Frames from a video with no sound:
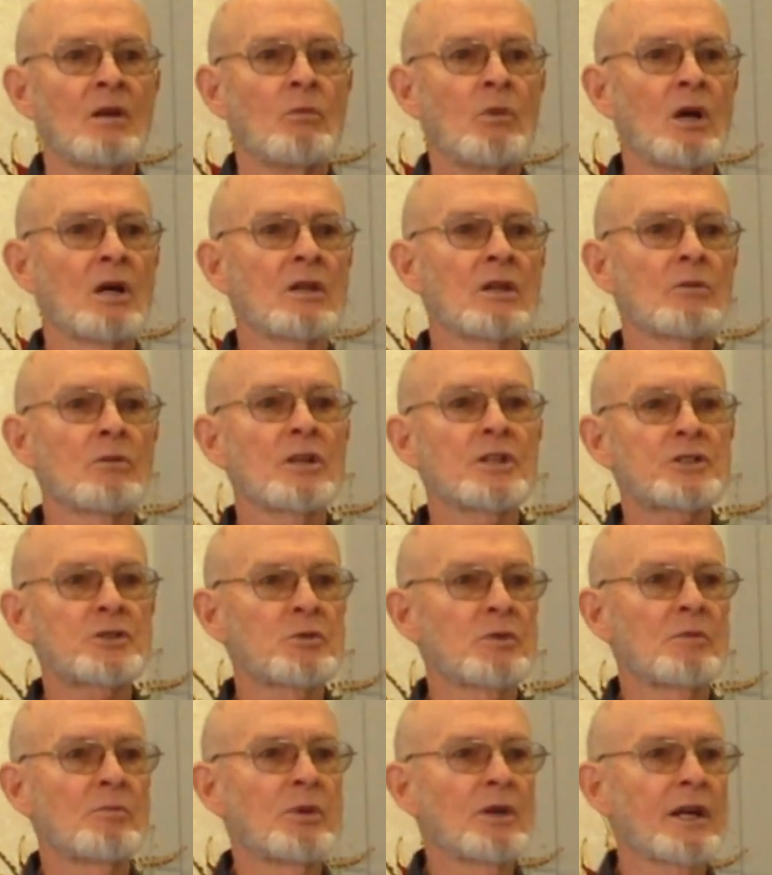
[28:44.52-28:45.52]
Well, the rich
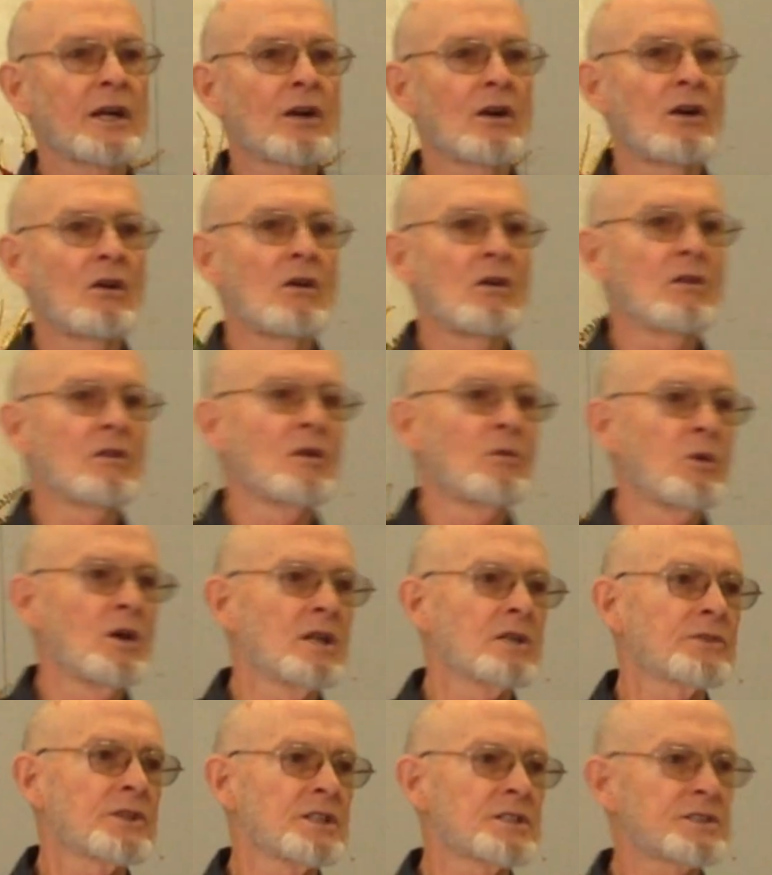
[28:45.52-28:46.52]
would bring all the
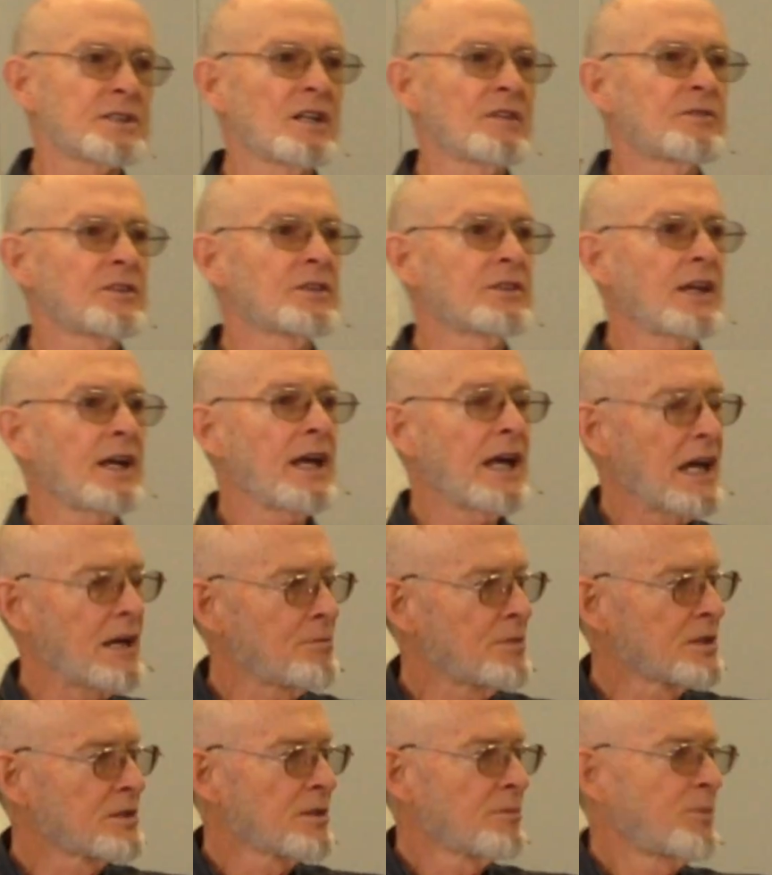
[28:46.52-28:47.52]
wealthy stuff that they
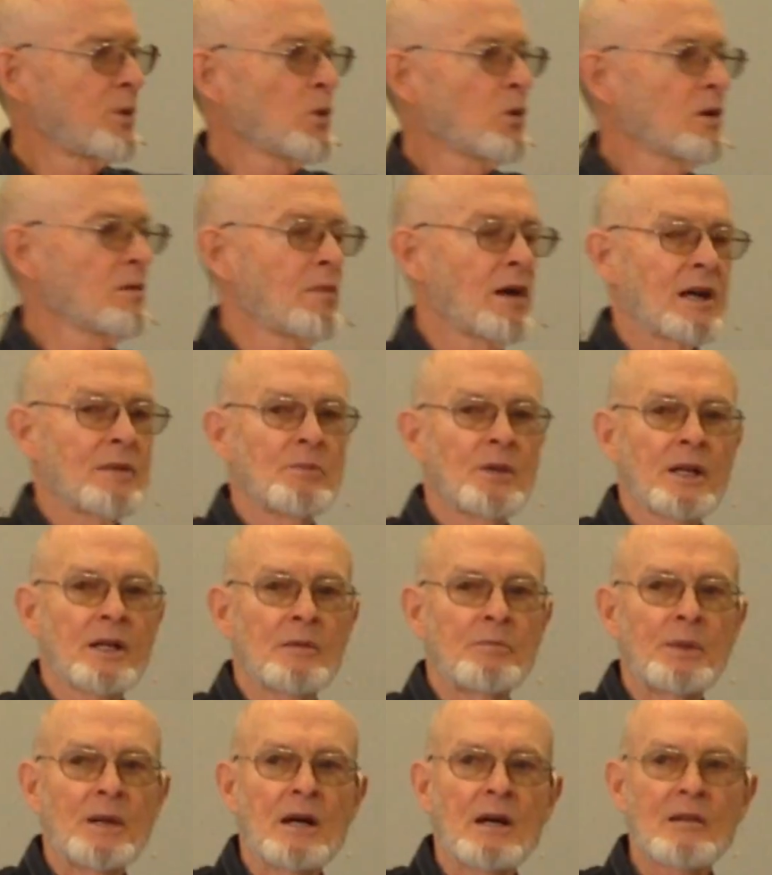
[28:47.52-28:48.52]
had, but the poor might bring
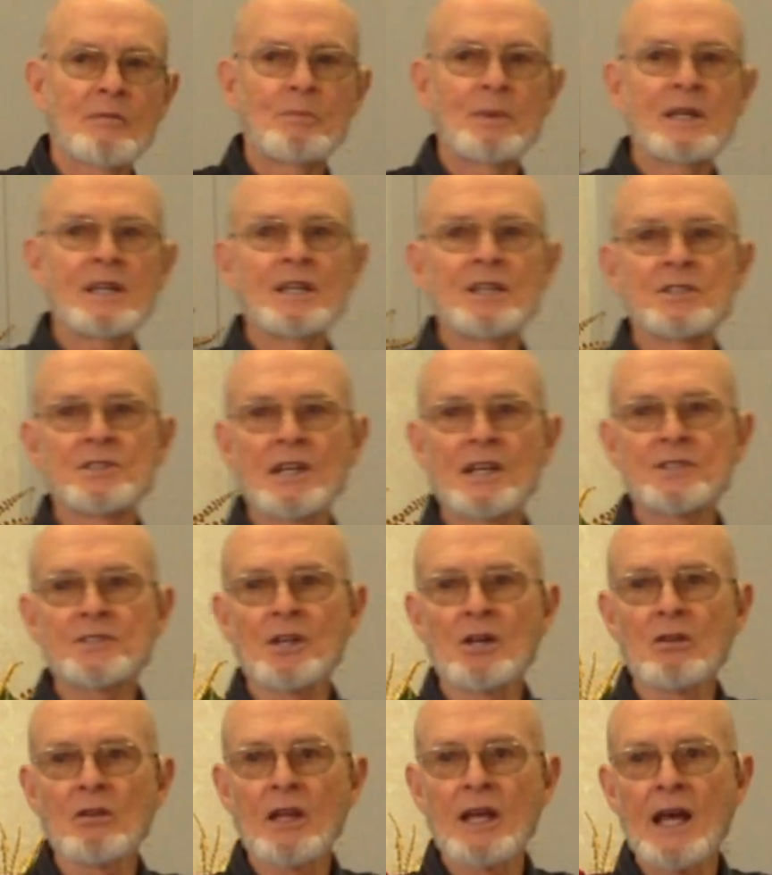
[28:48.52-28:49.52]
a pot of beans. That's
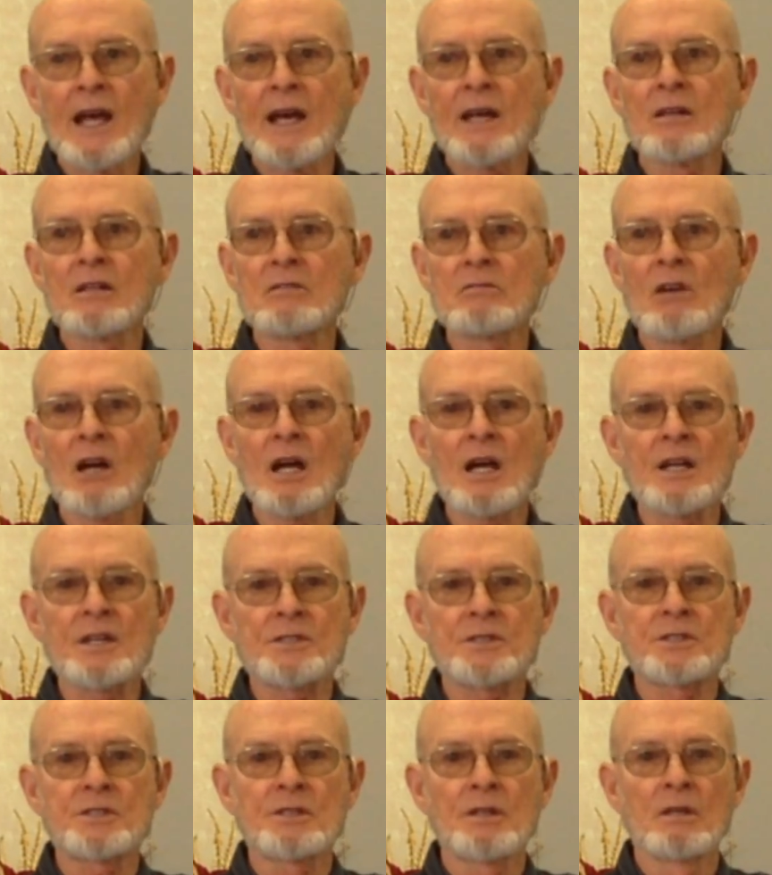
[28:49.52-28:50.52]
all they had, or
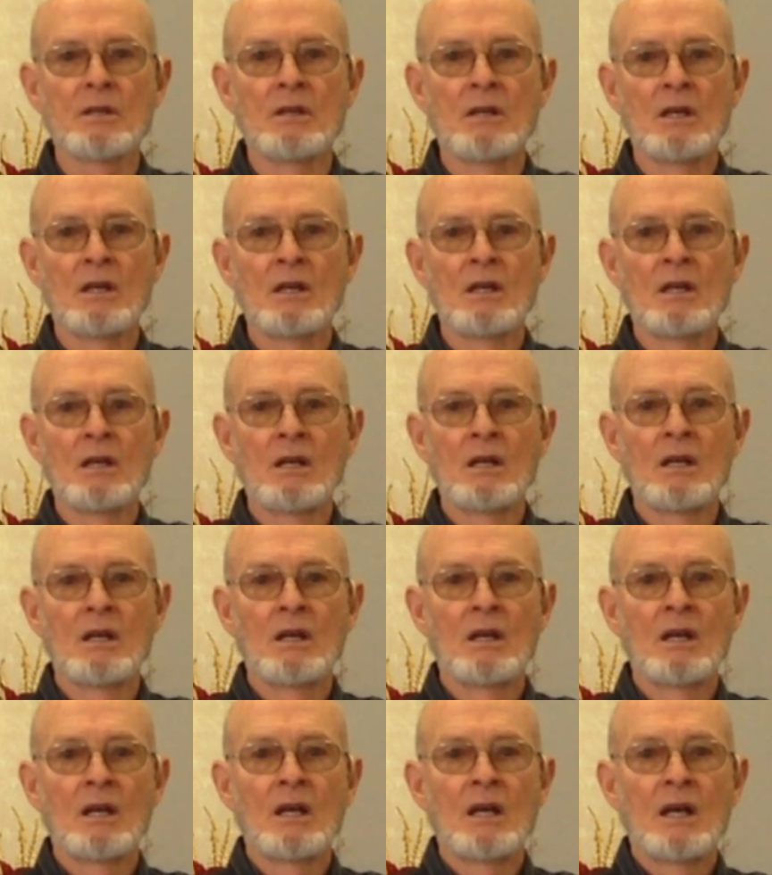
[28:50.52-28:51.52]
rice.
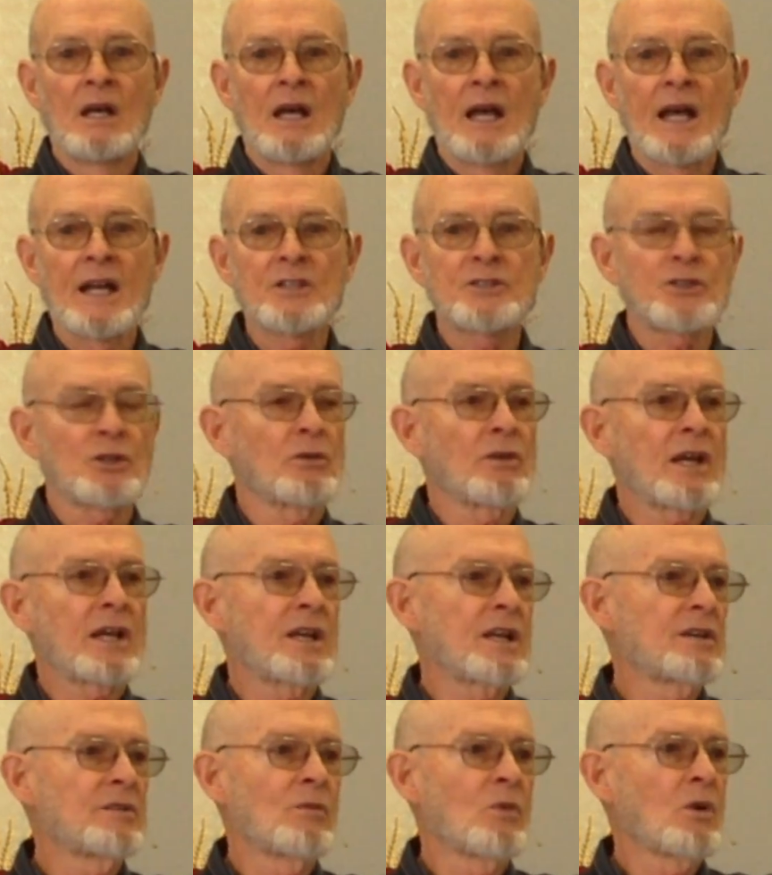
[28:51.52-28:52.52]
And so they
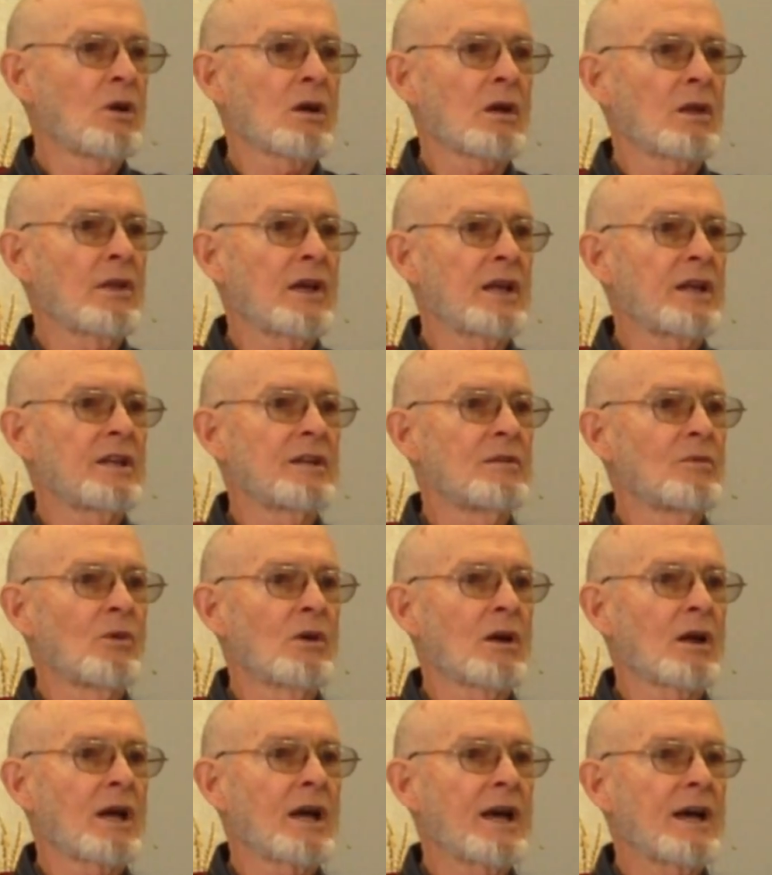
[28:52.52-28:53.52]
didn't want to, they didn't
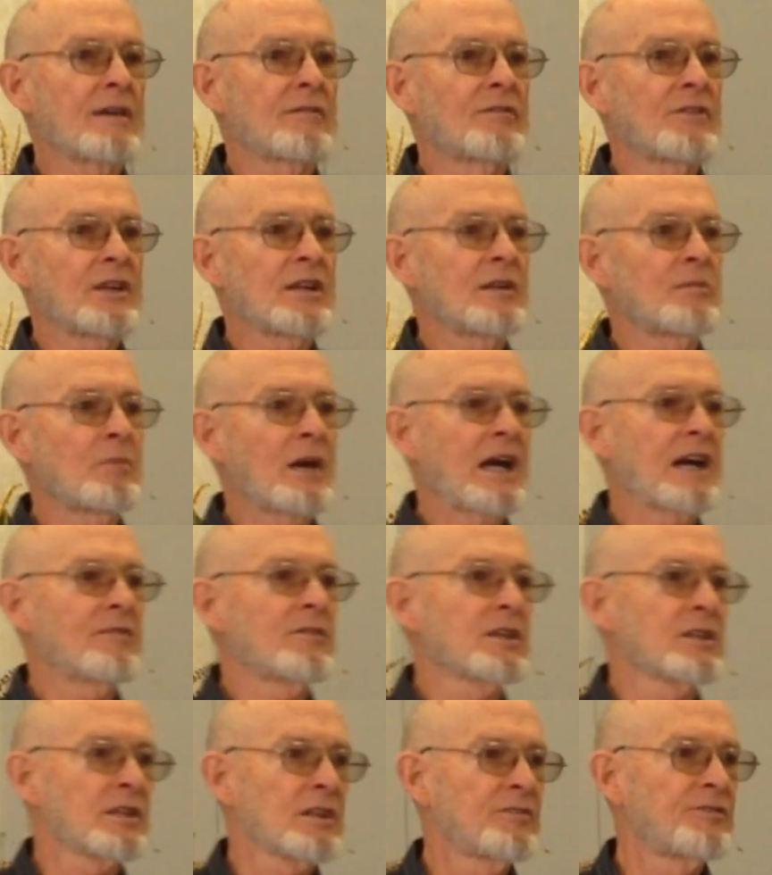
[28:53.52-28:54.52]
want to have them
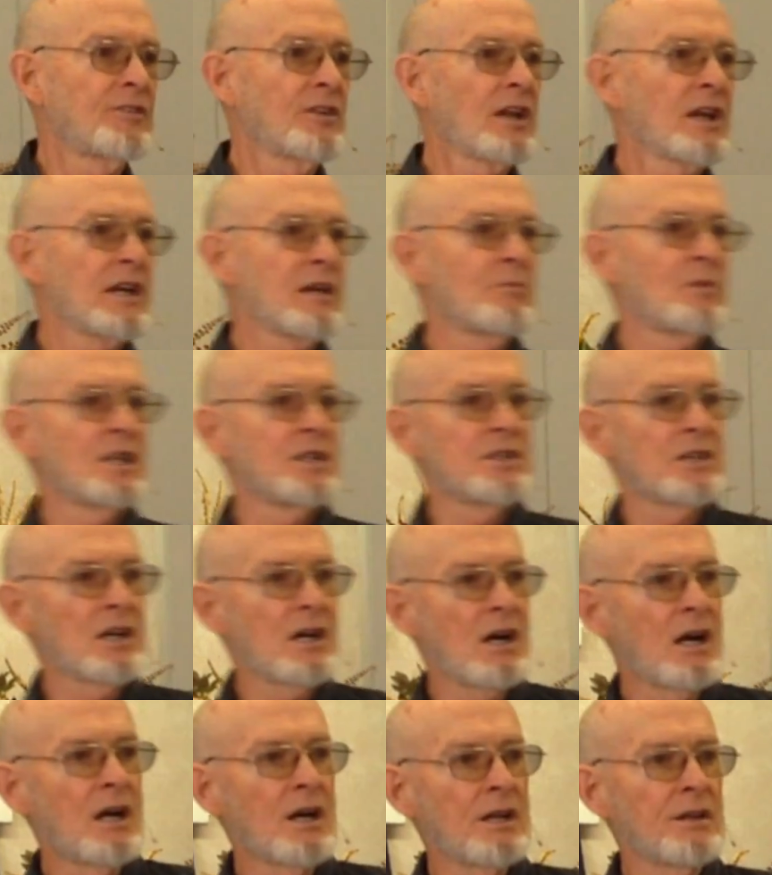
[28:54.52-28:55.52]
having the filet
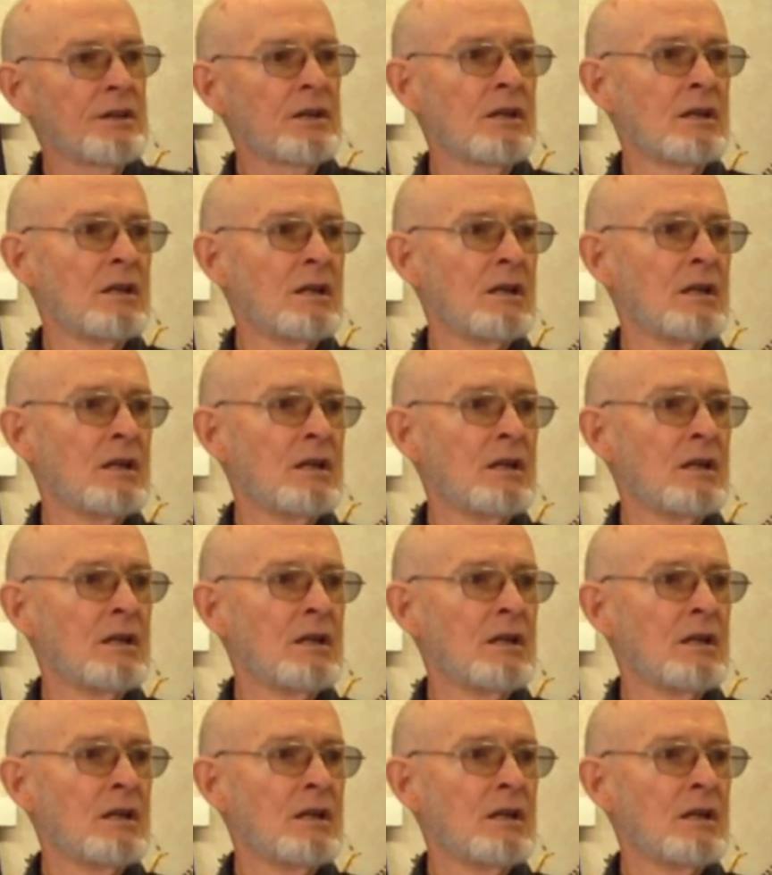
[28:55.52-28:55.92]
mignon